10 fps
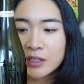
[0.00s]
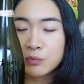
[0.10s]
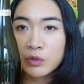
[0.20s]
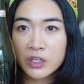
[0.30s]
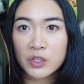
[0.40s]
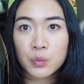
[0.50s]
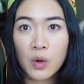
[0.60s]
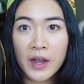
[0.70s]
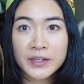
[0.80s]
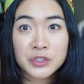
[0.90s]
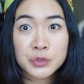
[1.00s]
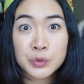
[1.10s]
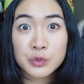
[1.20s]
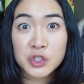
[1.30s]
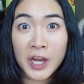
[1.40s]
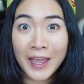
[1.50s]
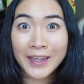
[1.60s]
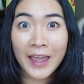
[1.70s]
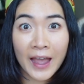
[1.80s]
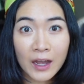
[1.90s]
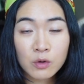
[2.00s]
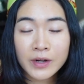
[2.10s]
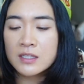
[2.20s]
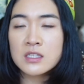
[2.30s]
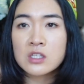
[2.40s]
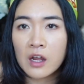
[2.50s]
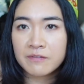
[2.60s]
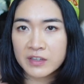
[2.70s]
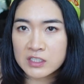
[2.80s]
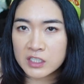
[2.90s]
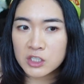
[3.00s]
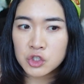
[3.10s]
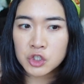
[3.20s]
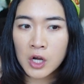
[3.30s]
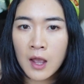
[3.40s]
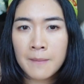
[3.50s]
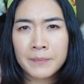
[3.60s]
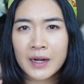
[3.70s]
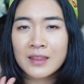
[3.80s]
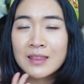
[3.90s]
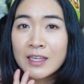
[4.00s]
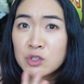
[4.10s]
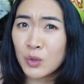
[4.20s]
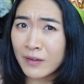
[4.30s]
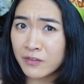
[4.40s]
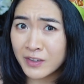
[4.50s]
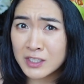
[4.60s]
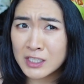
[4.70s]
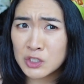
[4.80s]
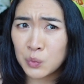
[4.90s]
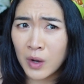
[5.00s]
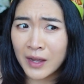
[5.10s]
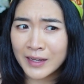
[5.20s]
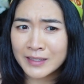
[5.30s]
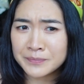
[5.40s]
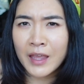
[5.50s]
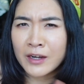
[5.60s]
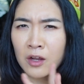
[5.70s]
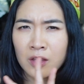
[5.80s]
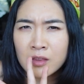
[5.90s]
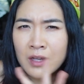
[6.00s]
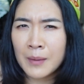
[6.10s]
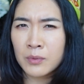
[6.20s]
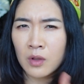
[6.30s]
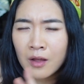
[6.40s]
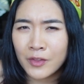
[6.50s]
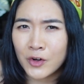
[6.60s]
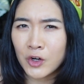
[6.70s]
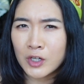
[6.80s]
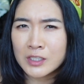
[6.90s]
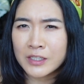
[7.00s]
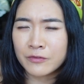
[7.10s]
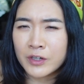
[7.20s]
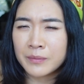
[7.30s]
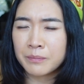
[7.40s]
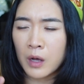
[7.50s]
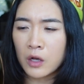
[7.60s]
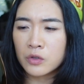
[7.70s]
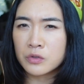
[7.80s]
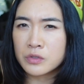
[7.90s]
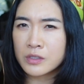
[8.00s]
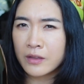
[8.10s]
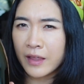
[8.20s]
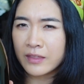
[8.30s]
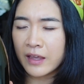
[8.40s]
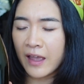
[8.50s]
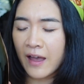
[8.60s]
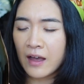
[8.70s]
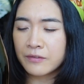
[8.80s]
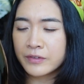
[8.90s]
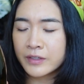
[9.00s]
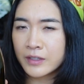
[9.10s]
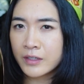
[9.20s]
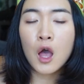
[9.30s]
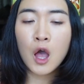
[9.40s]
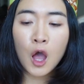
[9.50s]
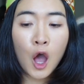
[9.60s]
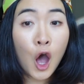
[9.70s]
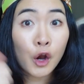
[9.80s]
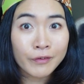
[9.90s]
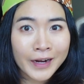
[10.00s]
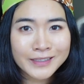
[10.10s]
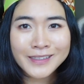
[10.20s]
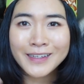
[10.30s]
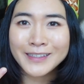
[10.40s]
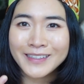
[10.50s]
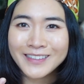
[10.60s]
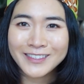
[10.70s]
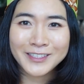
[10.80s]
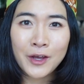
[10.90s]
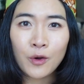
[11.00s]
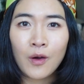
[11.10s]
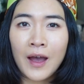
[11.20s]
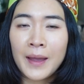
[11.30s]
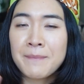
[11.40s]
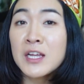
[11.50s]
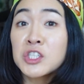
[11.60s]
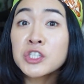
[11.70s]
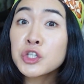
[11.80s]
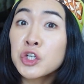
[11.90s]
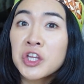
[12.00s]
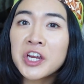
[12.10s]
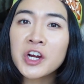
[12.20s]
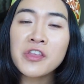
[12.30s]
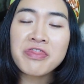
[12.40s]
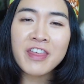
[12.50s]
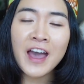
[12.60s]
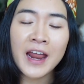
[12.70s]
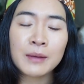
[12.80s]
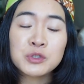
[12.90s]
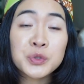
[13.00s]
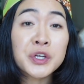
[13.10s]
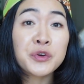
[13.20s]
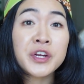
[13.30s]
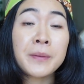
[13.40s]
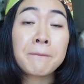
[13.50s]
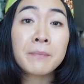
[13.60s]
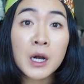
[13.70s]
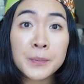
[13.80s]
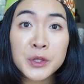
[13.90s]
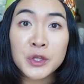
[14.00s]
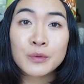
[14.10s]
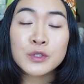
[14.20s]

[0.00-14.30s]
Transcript: a really good wine to check out. This is non-vintage, but I think they do have a vintage wine and a couple other different bottles that they have. All right, so I mentioned earlier that I'm doing Korean barbecue